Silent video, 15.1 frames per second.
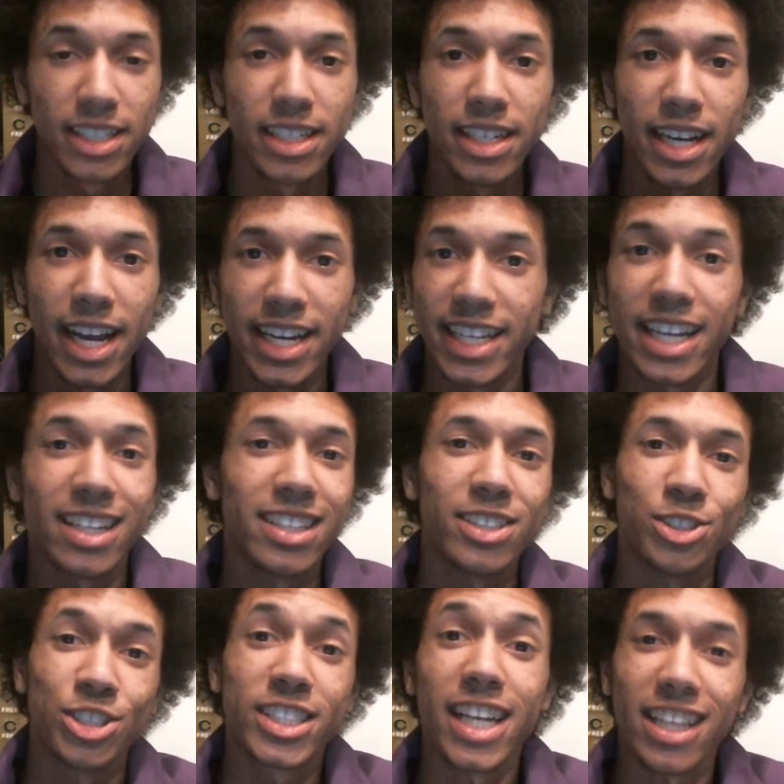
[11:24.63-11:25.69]
And he had a
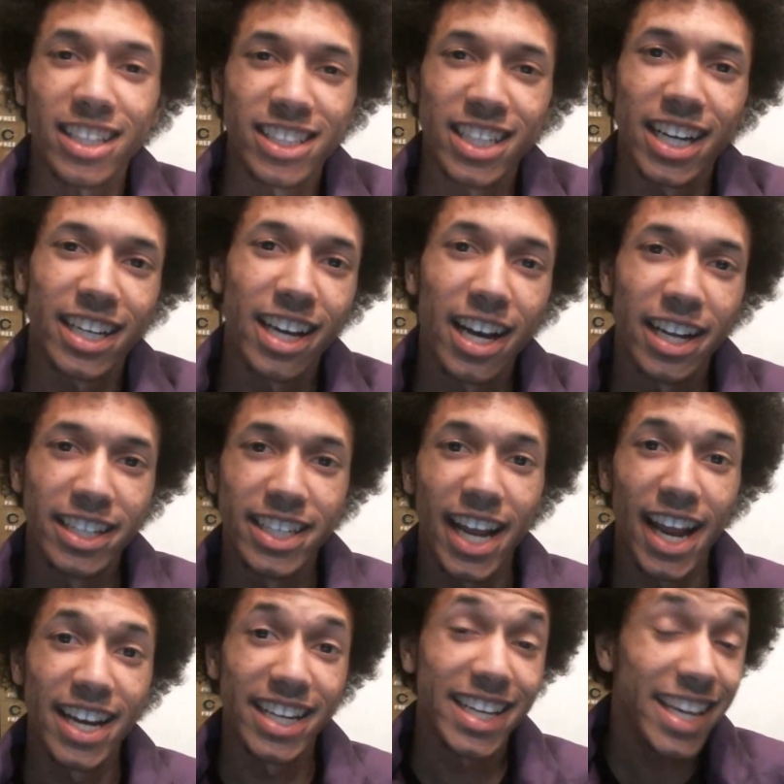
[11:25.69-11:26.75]
little skeleton icon.
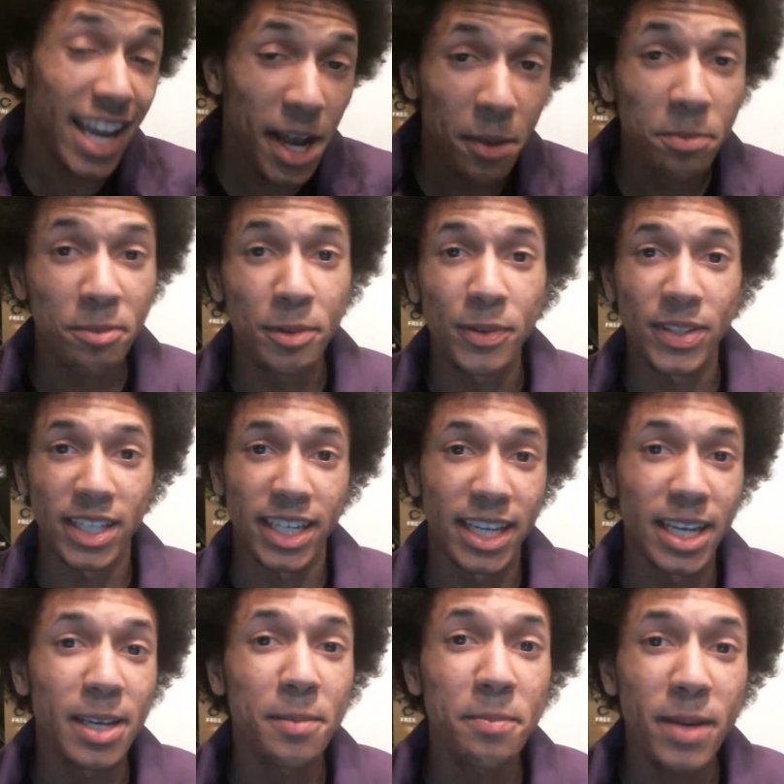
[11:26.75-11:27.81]
And he helped me with it.
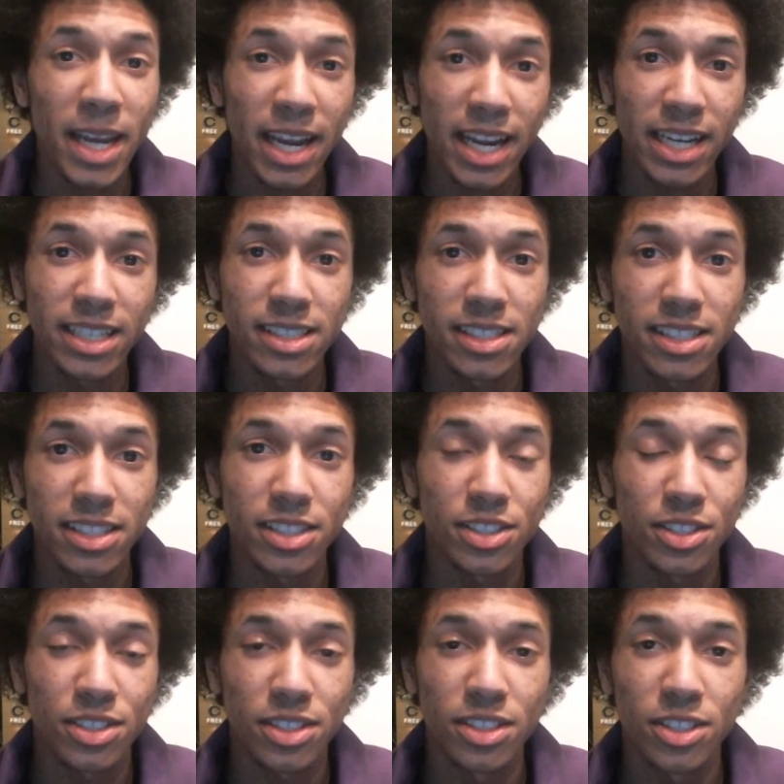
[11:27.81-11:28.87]
Him and
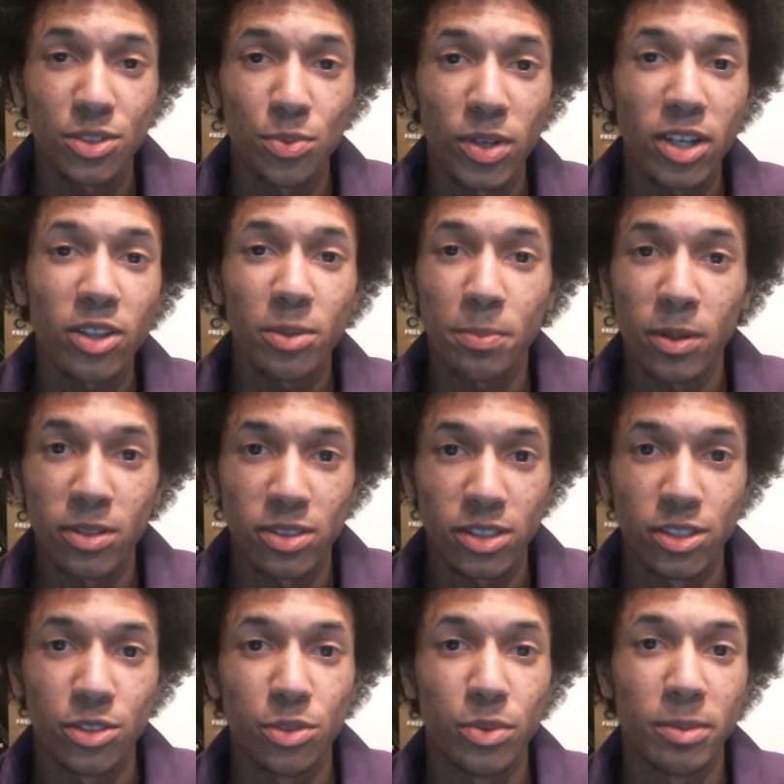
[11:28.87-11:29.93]
this one other
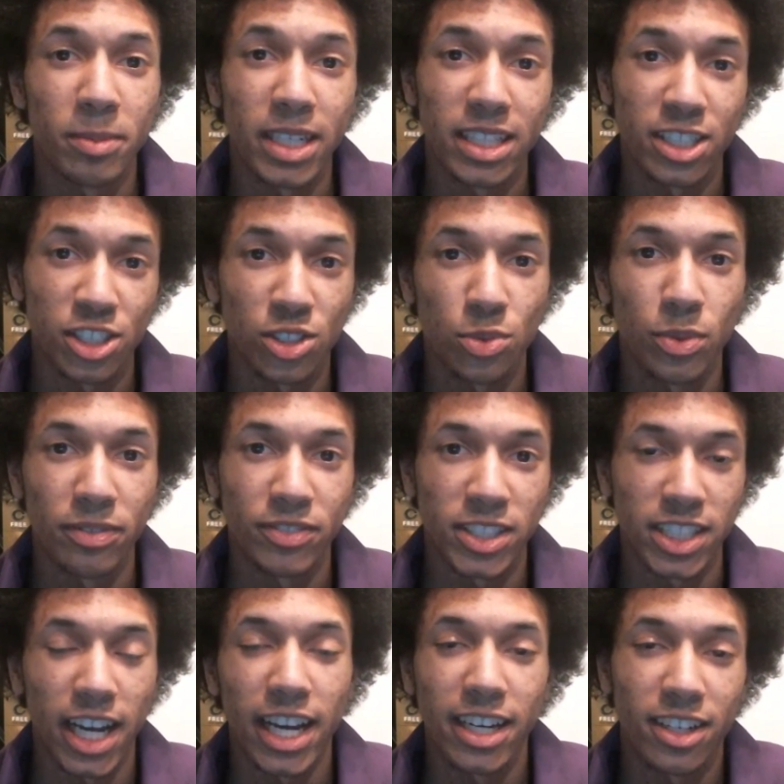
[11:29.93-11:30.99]
person who went by the Swift
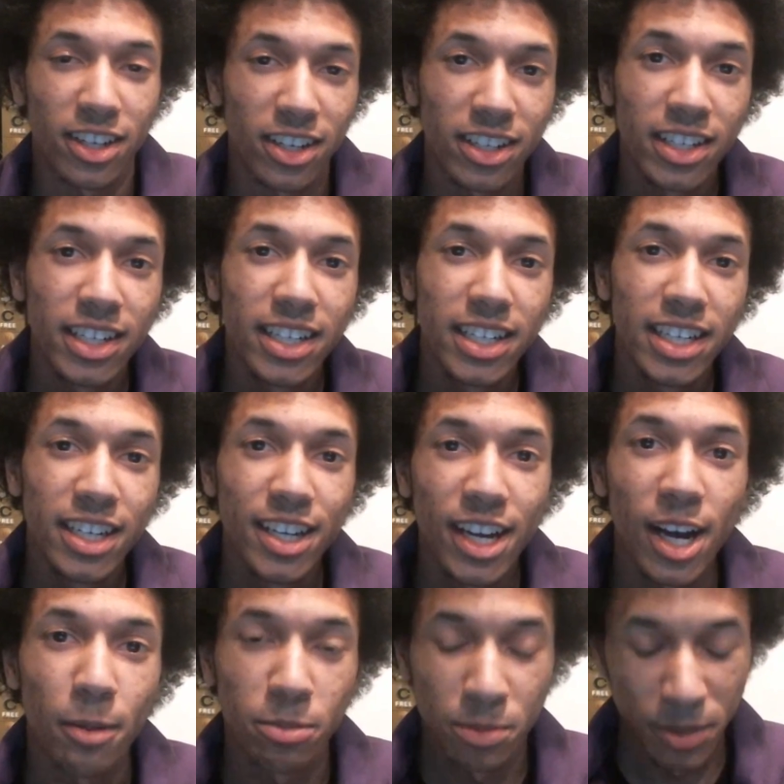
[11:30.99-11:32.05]
Tiger
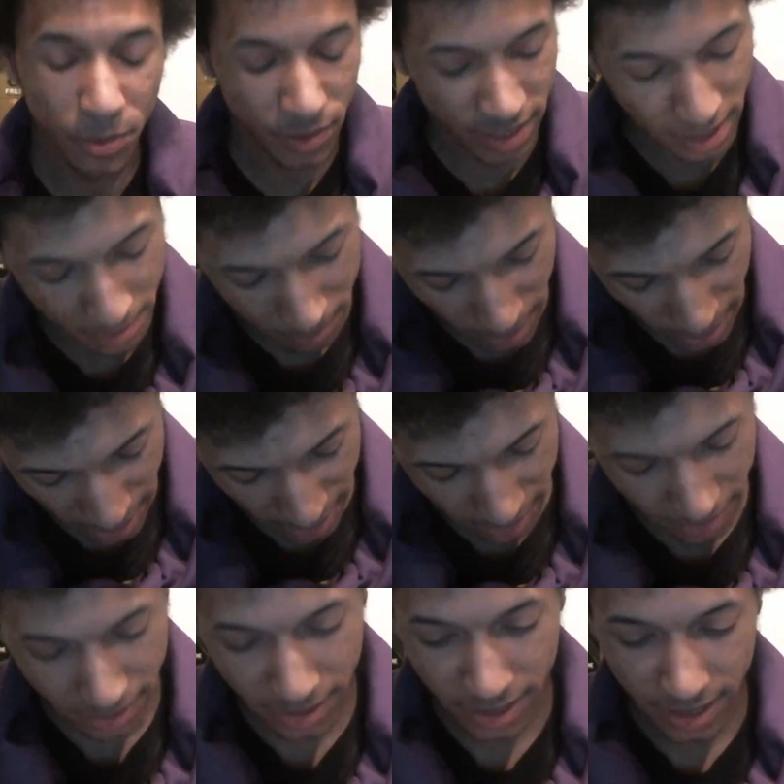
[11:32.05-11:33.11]
helped me with that mod.
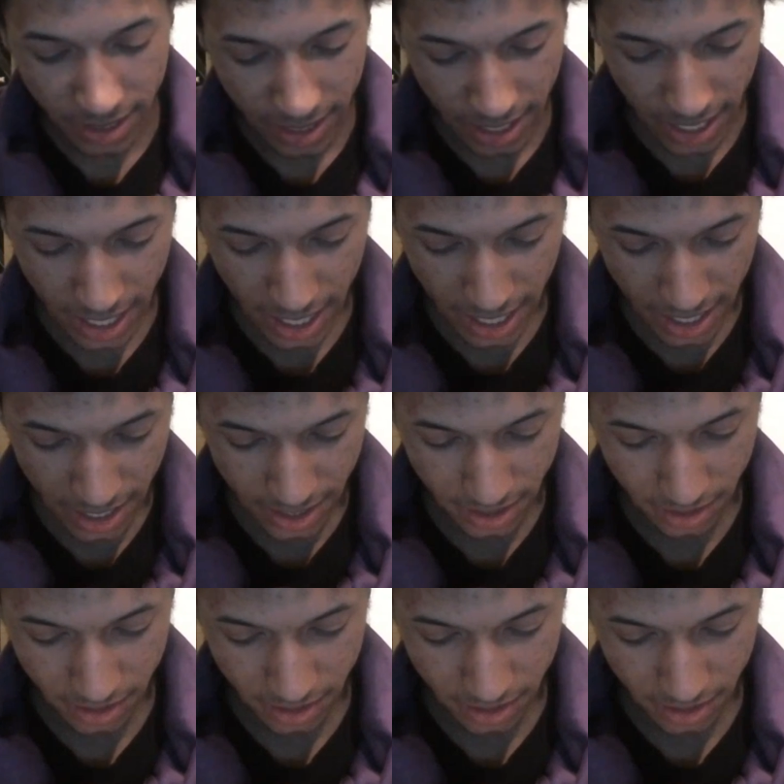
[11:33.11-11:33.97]
And